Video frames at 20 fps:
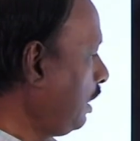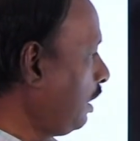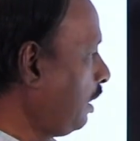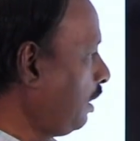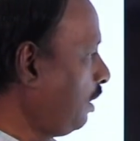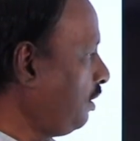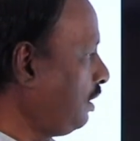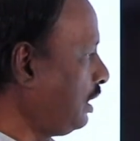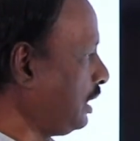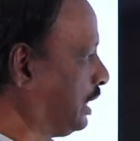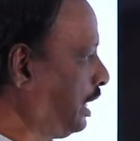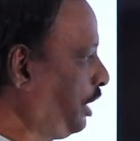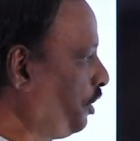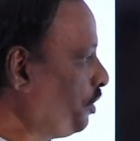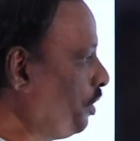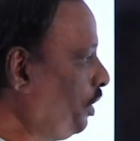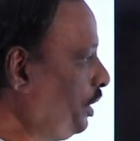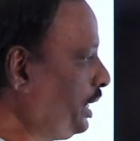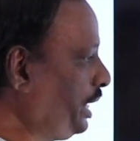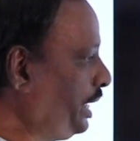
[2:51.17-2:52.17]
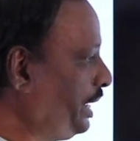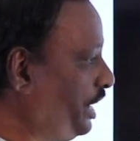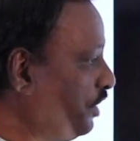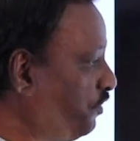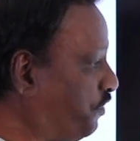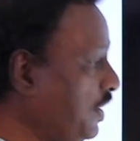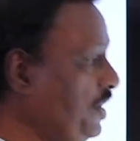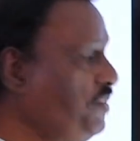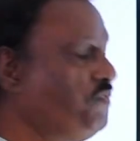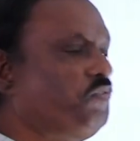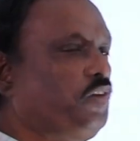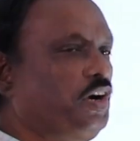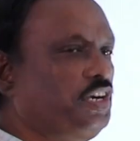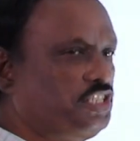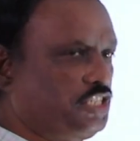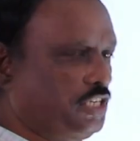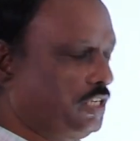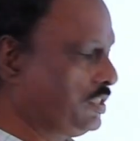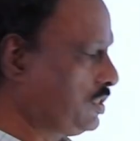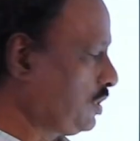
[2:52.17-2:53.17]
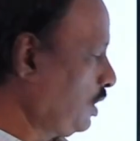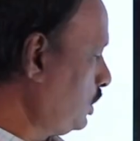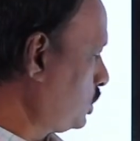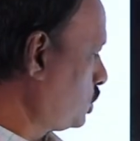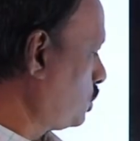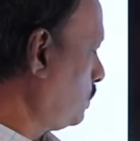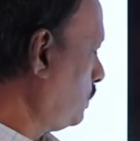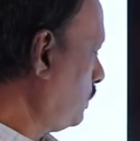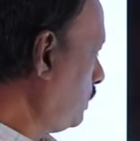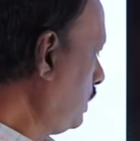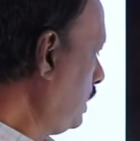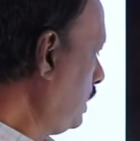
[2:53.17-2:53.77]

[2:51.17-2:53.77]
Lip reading: They have got different functions also.